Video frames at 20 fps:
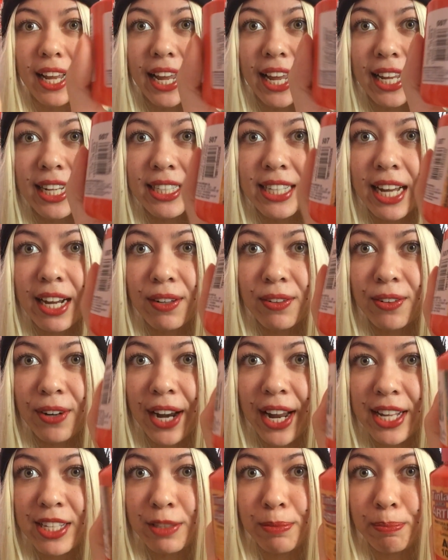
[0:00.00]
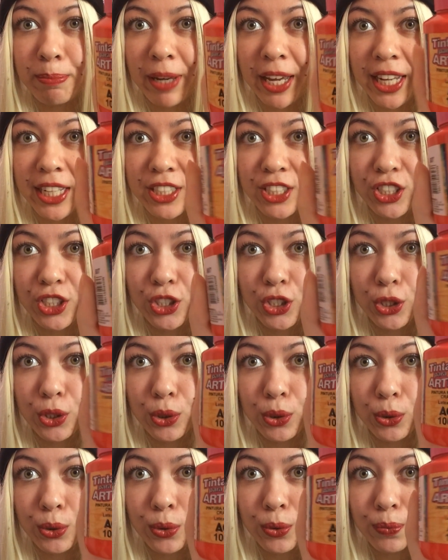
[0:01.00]
and a red paint
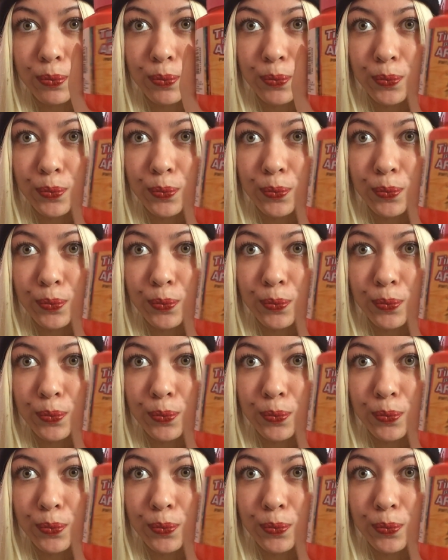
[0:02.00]
too,